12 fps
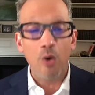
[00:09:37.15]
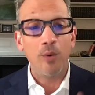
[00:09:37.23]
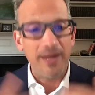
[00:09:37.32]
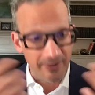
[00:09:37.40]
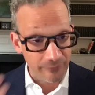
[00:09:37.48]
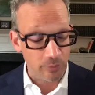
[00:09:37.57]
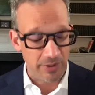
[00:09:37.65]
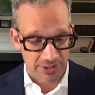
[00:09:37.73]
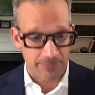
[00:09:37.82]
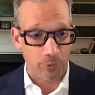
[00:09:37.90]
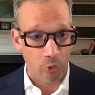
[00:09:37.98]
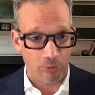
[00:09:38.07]
We have to
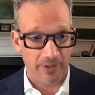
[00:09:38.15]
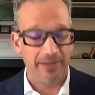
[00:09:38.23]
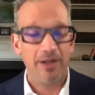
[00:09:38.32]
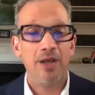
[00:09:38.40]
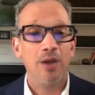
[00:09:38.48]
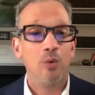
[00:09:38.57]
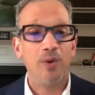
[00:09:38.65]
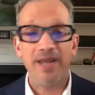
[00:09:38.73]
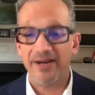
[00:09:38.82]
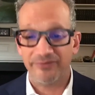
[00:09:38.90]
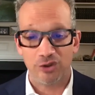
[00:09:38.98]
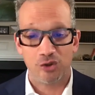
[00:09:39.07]
explore it. We
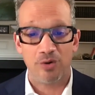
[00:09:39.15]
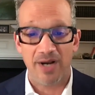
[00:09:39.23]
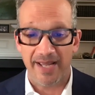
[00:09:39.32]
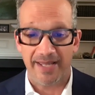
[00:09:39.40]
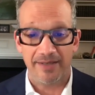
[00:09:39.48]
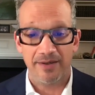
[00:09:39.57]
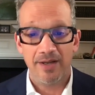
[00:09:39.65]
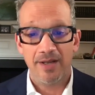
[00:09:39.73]
have to try it.